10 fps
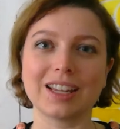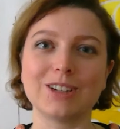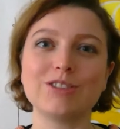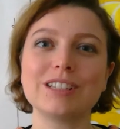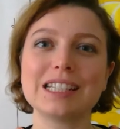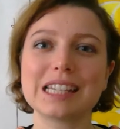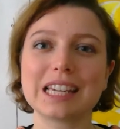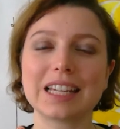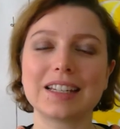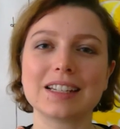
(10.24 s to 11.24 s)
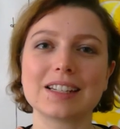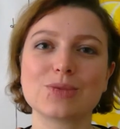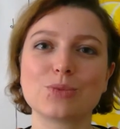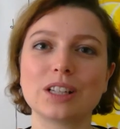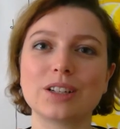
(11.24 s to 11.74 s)
Hello knitting
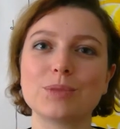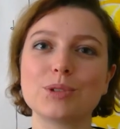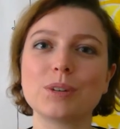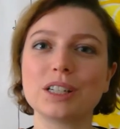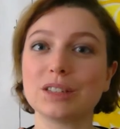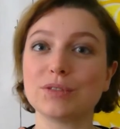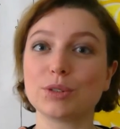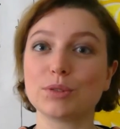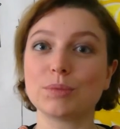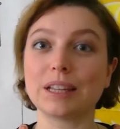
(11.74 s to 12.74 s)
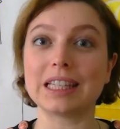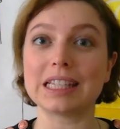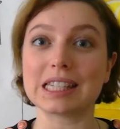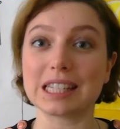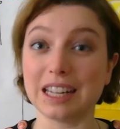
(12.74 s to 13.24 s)
addicts, welcome to my living room and
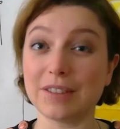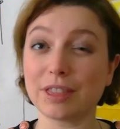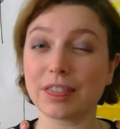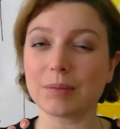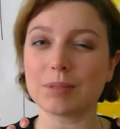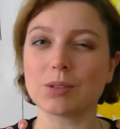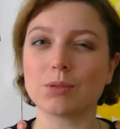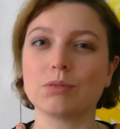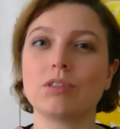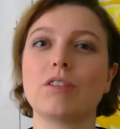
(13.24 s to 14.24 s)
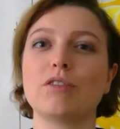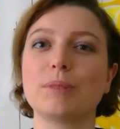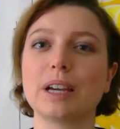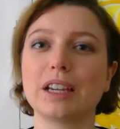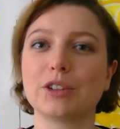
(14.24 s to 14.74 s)
this 11th episode of
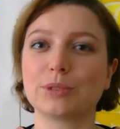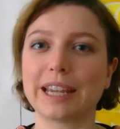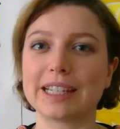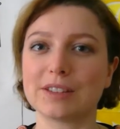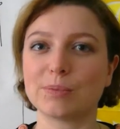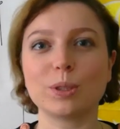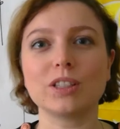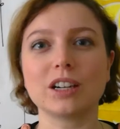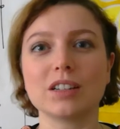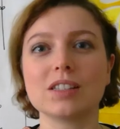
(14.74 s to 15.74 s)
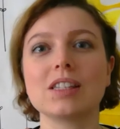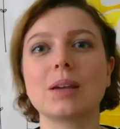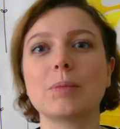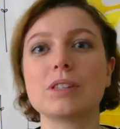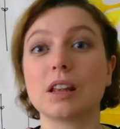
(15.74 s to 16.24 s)
my creative podcast.
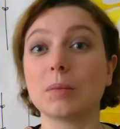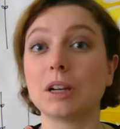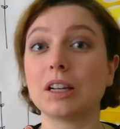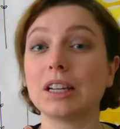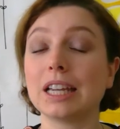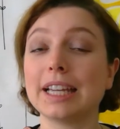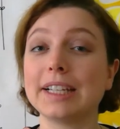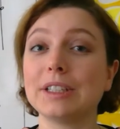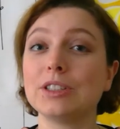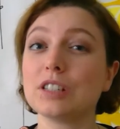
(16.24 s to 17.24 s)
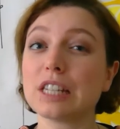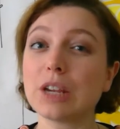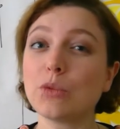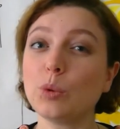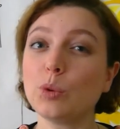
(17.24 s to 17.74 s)
I'm Selma and
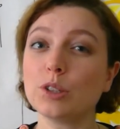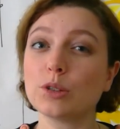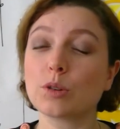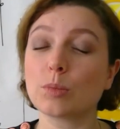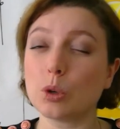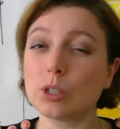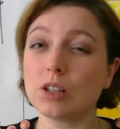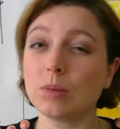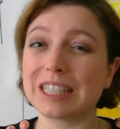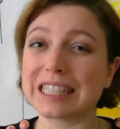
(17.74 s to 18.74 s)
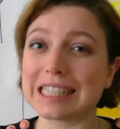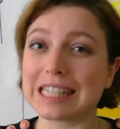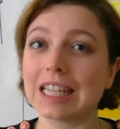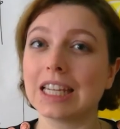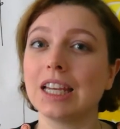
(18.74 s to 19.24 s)
today we will talk mostly about
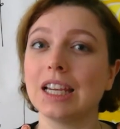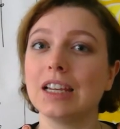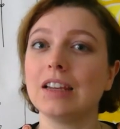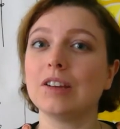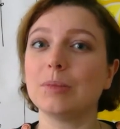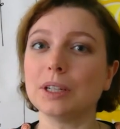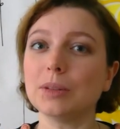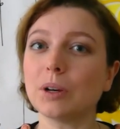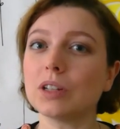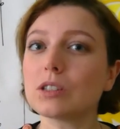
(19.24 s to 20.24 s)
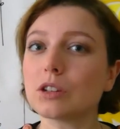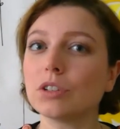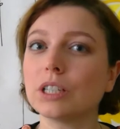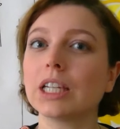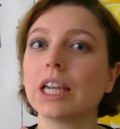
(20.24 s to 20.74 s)
knitting, a bit about
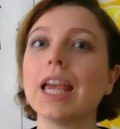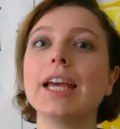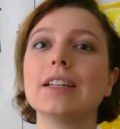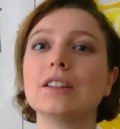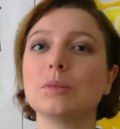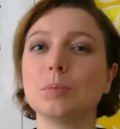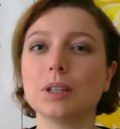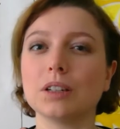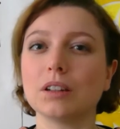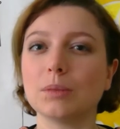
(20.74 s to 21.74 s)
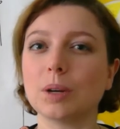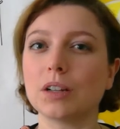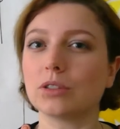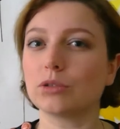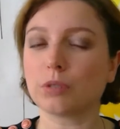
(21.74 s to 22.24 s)
sewing and a bit
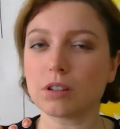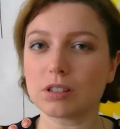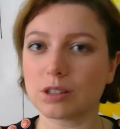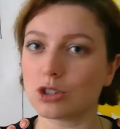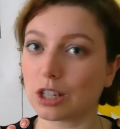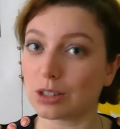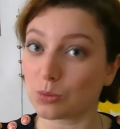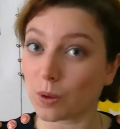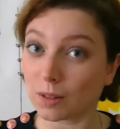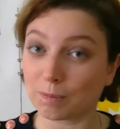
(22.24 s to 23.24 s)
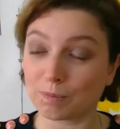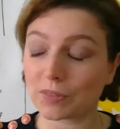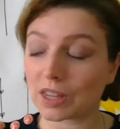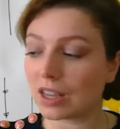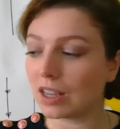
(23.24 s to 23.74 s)
about cross stitching as well,
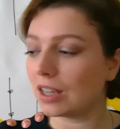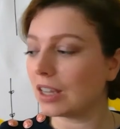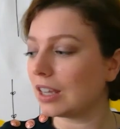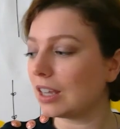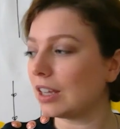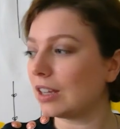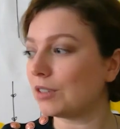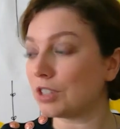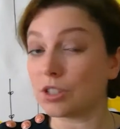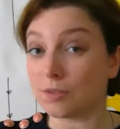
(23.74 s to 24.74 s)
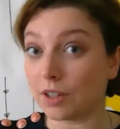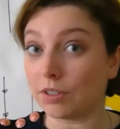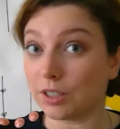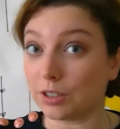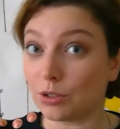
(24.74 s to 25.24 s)
which is
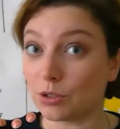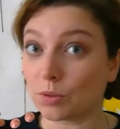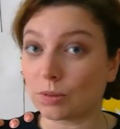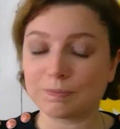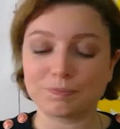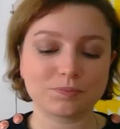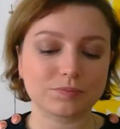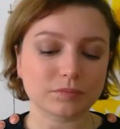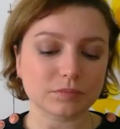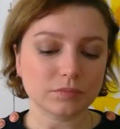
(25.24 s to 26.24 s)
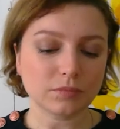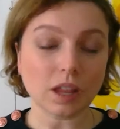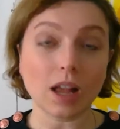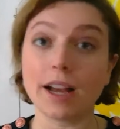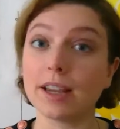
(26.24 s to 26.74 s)
very unusual.
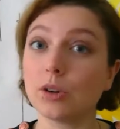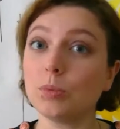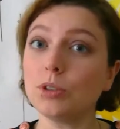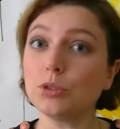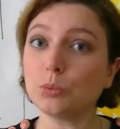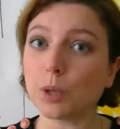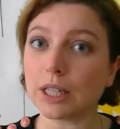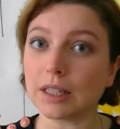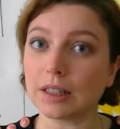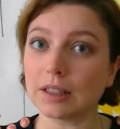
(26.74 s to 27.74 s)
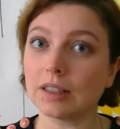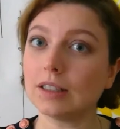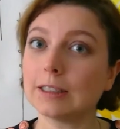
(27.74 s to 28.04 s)
I hope you're well.